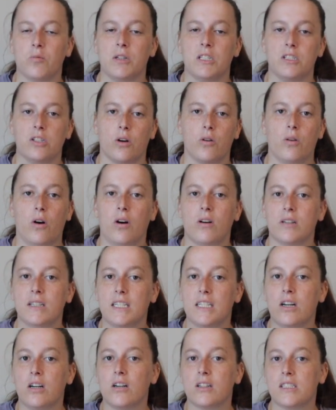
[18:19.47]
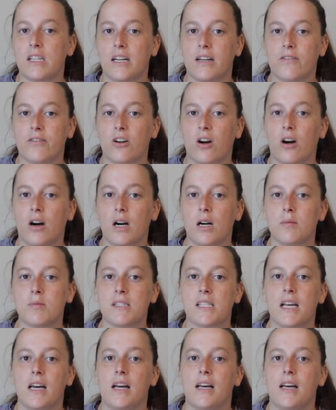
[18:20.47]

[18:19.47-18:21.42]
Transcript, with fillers: We don't all need a ton of carbs.